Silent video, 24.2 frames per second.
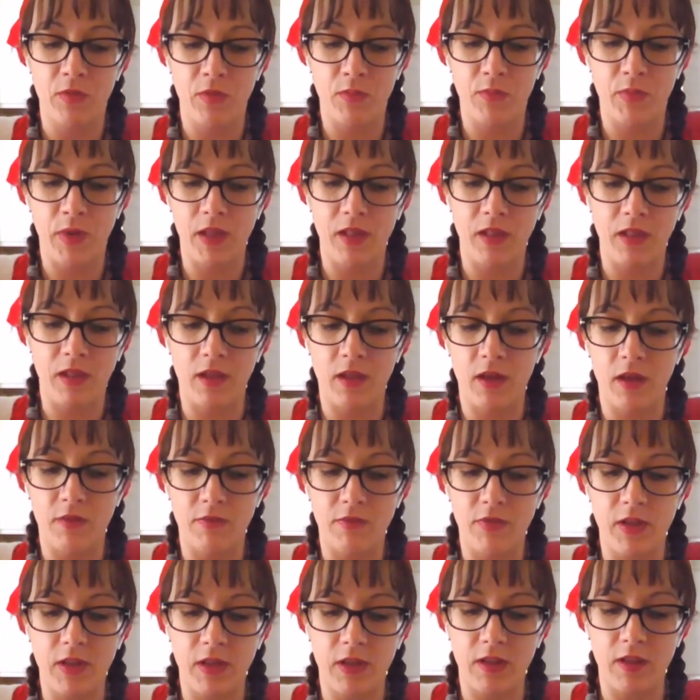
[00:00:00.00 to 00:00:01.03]
My
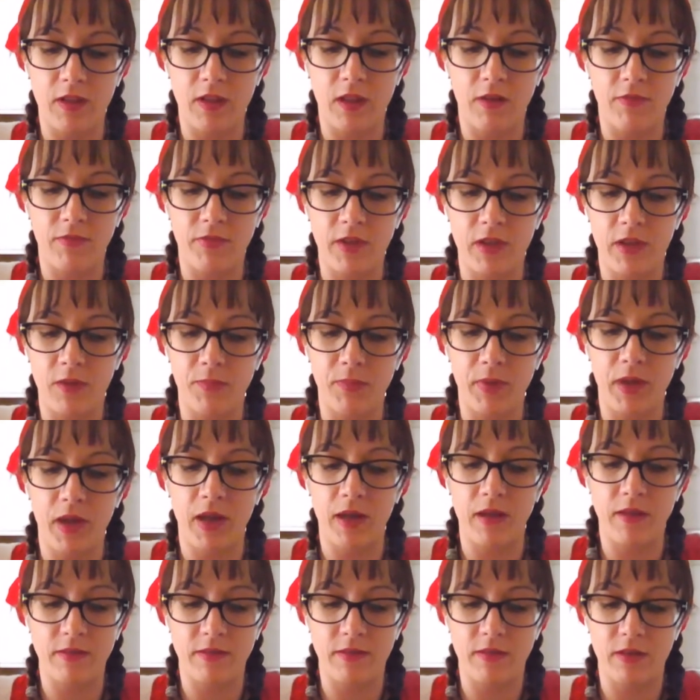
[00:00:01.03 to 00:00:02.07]
lovely, lovely
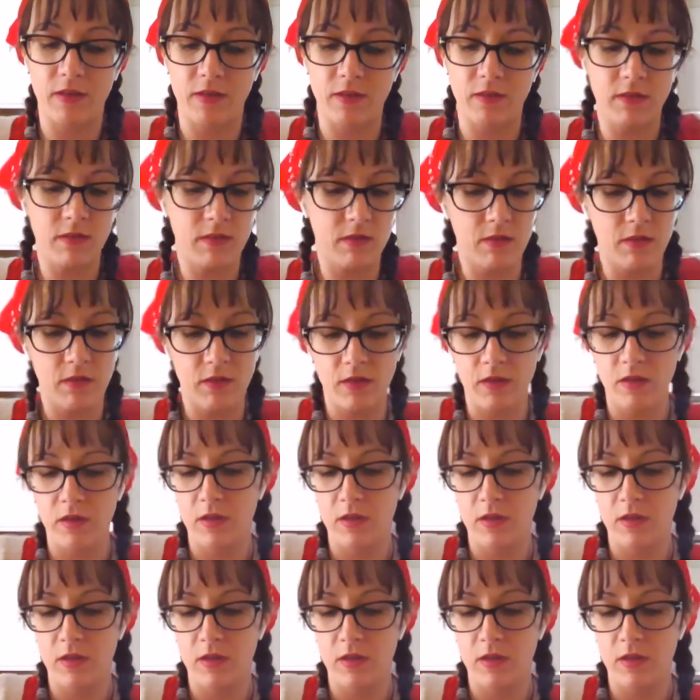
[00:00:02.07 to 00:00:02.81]
Pisces.